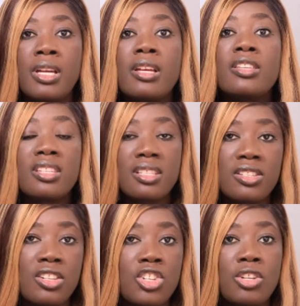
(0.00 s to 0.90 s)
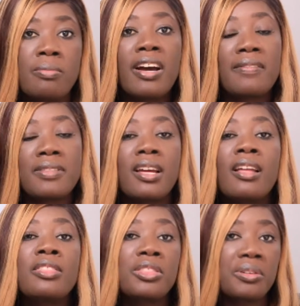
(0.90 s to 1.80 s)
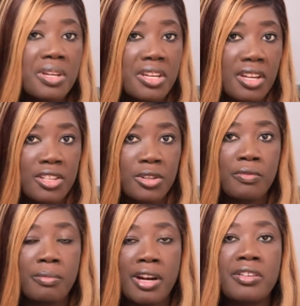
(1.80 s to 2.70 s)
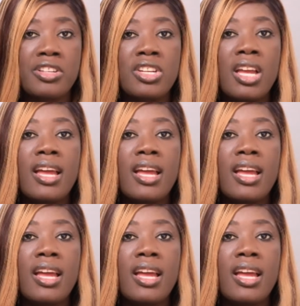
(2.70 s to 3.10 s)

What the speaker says: citizenship after 3 years of marriage